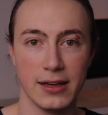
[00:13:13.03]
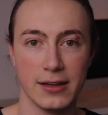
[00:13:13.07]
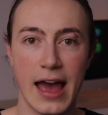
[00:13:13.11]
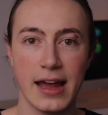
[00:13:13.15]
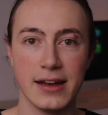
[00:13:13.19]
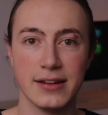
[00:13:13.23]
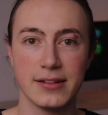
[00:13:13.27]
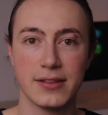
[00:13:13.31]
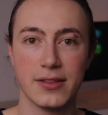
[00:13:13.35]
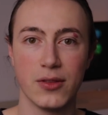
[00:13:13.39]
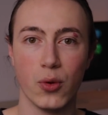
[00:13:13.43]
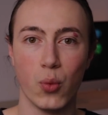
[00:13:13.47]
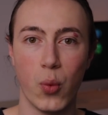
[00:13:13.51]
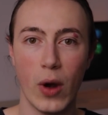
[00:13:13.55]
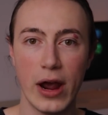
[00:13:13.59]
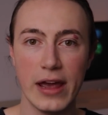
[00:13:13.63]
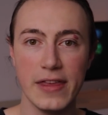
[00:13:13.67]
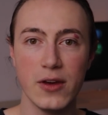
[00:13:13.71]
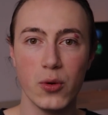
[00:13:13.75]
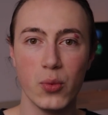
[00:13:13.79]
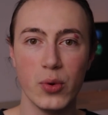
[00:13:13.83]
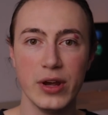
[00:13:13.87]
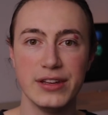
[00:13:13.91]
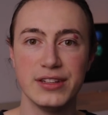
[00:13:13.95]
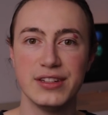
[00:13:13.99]
And the way
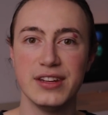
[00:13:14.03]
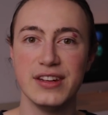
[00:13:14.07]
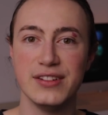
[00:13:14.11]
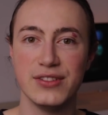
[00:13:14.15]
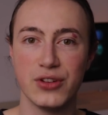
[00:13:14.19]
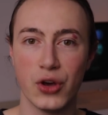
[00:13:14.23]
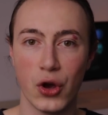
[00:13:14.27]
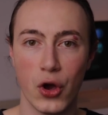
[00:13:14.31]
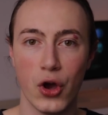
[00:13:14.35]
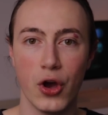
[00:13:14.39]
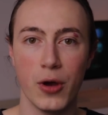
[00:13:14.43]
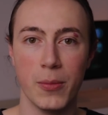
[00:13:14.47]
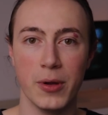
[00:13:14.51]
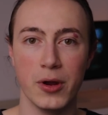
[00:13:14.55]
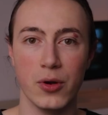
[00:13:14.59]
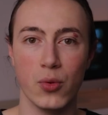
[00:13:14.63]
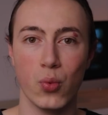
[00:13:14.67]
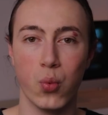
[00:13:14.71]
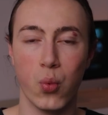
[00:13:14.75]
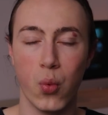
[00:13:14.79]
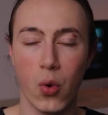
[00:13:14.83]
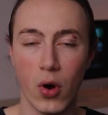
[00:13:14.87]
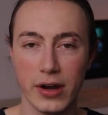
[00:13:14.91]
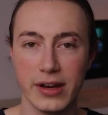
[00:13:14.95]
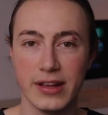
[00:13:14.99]
that we determine
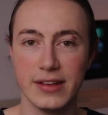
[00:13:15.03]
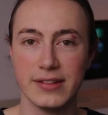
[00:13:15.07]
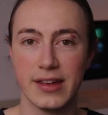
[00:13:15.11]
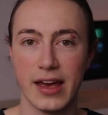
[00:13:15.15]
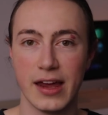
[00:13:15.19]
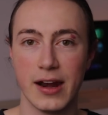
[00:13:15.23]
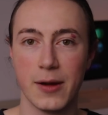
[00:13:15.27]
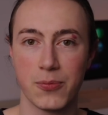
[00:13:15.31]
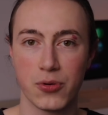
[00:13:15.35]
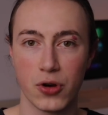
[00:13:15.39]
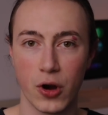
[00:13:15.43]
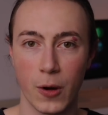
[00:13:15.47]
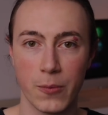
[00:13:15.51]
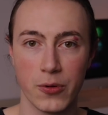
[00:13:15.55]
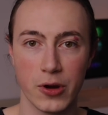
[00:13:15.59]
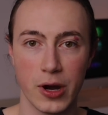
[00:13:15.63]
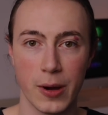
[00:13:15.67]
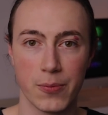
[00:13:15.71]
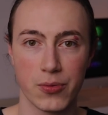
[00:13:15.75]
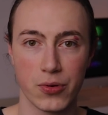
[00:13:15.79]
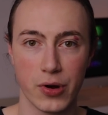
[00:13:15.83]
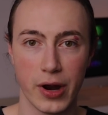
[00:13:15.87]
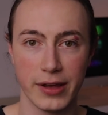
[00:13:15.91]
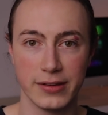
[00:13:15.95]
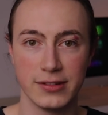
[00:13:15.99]
what is an
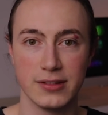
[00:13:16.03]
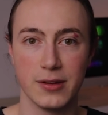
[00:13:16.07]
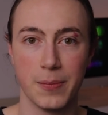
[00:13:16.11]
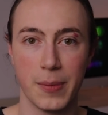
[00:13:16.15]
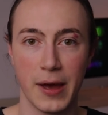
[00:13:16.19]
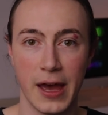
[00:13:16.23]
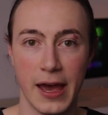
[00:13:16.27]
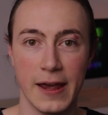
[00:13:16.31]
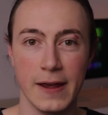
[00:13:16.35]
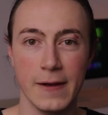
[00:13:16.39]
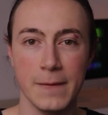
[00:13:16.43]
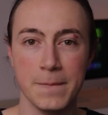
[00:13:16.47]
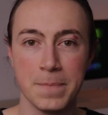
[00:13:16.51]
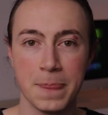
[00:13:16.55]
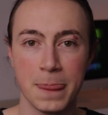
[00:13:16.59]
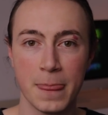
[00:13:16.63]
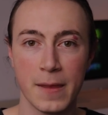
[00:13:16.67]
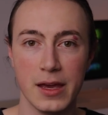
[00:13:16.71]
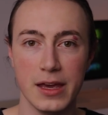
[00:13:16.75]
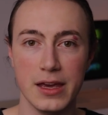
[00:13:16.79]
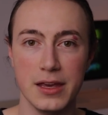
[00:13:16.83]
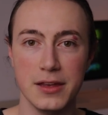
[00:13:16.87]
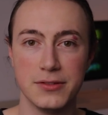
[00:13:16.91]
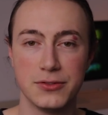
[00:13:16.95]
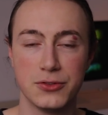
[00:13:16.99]
appropriate price to pay
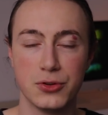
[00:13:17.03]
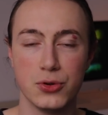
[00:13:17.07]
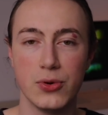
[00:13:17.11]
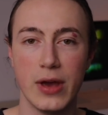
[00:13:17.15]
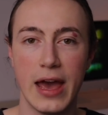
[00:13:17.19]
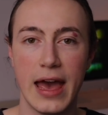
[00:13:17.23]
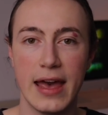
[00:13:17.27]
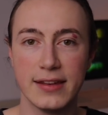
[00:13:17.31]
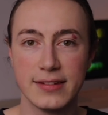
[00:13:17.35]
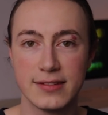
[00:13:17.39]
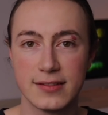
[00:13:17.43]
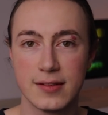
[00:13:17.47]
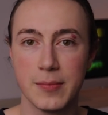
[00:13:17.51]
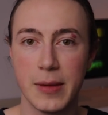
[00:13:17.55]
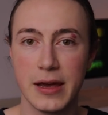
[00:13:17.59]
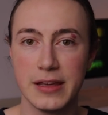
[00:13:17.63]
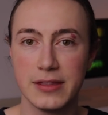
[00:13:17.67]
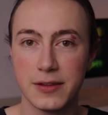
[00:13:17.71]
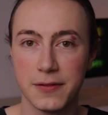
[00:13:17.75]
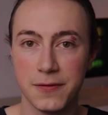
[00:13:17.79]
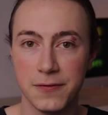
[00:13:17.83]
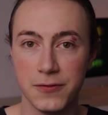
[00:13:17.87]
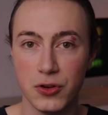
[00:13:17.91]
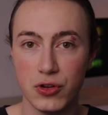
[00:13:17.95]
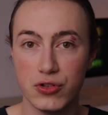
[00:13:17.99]
is to estimate
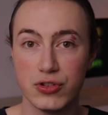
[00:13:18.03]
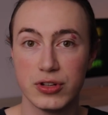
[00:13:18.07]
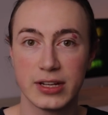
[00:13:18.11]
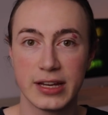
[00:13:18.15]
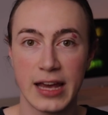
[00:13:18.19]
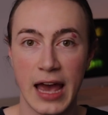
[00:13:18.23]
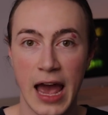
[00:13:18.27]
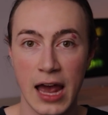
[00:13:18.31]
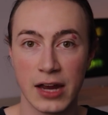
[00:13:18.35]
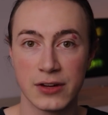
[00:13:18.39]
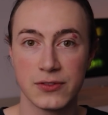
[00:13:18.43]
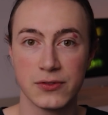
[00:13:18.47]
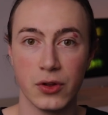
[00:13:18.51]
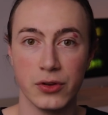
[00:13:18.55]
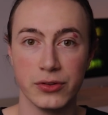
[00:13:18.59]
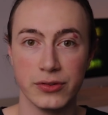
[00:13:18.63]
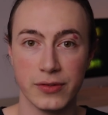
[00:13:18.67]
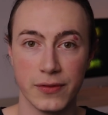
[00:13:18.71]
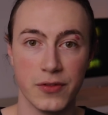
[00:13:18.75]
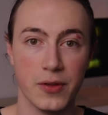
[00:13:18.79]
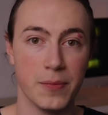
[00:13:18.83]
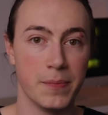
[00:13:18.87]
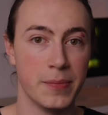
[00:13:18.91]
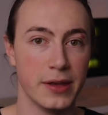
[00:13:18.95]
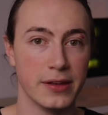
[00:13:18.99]
the future cash flows
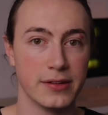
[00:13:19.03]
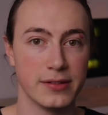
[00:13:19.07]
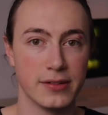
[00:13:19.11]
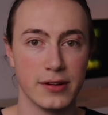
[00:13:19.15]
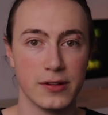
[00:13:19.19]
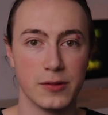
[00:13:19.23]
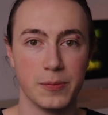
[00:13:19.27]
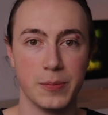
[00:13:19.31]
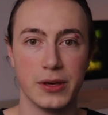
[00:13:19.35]
of the business.